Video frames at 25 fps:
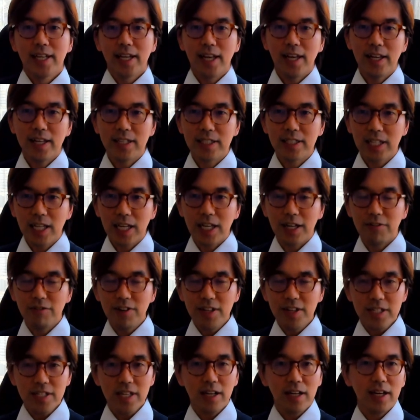And uh,
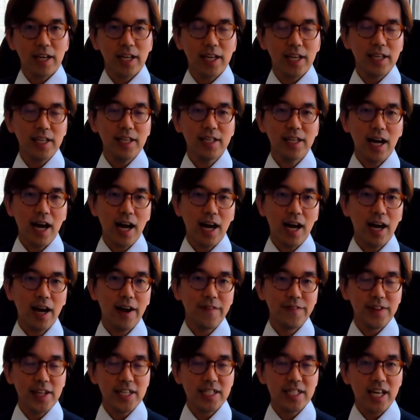recently, uh,
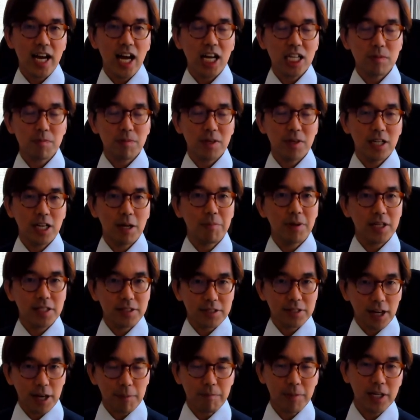this has been a big
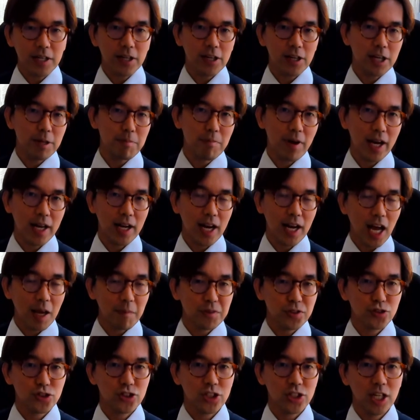topic in my
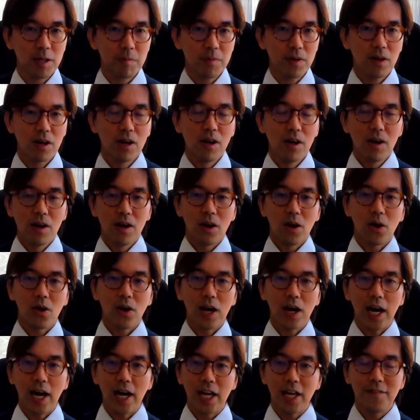live stream or
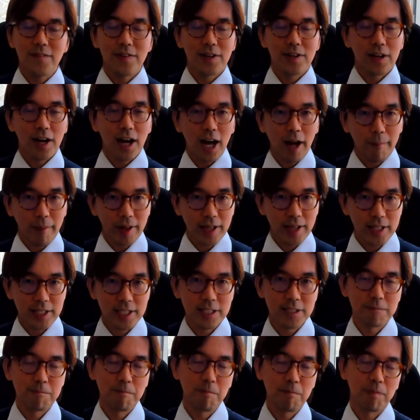uh, even
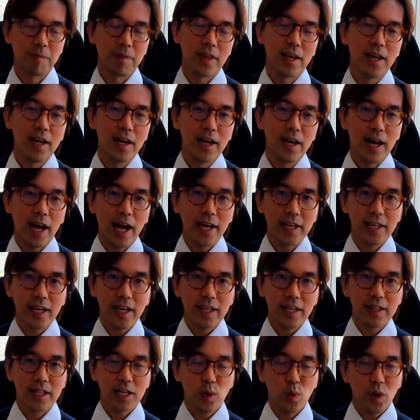comments. I
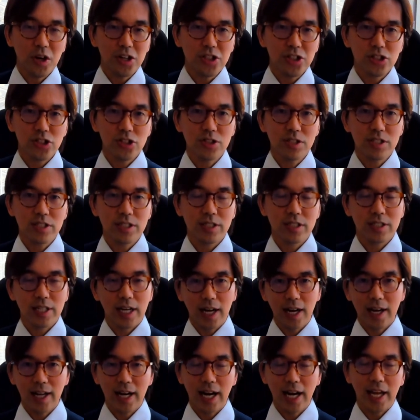get the questions
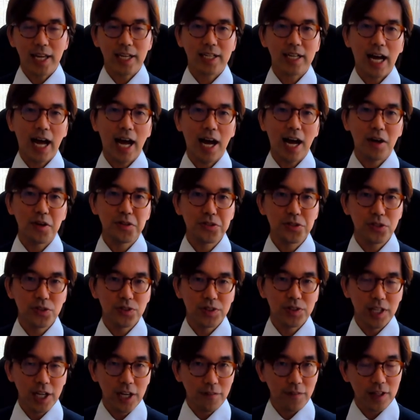uh, like how to
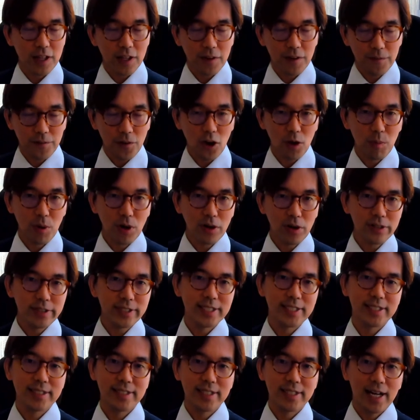deal with the FOMO,
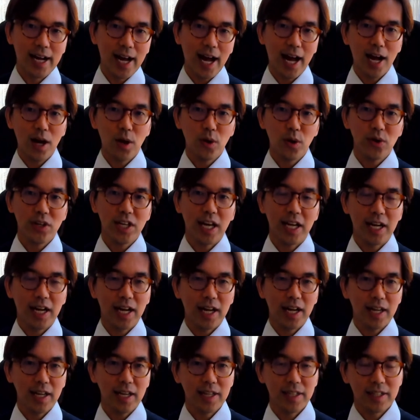how can
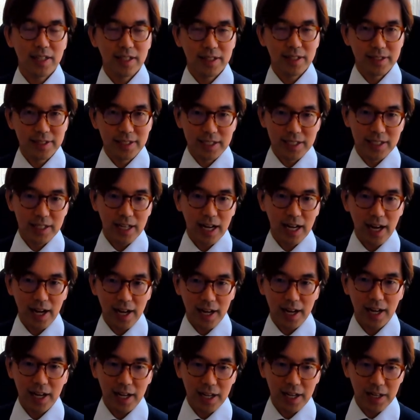I
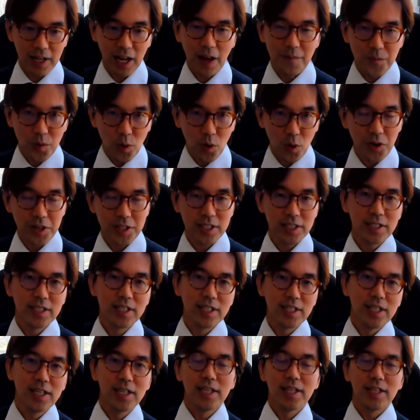uh, avoid
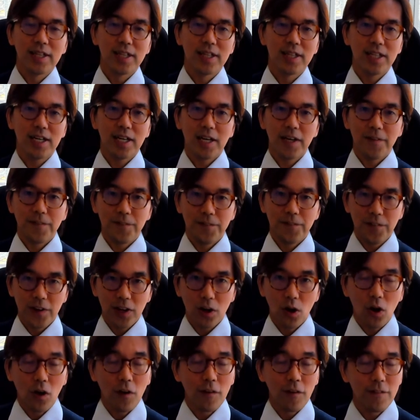the
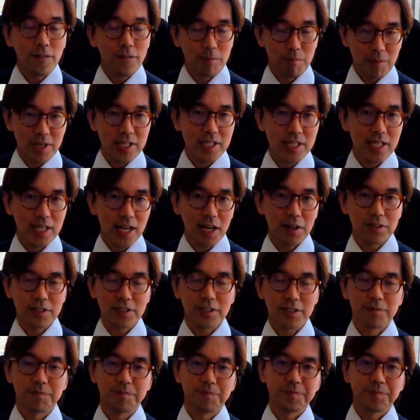fear of missing out,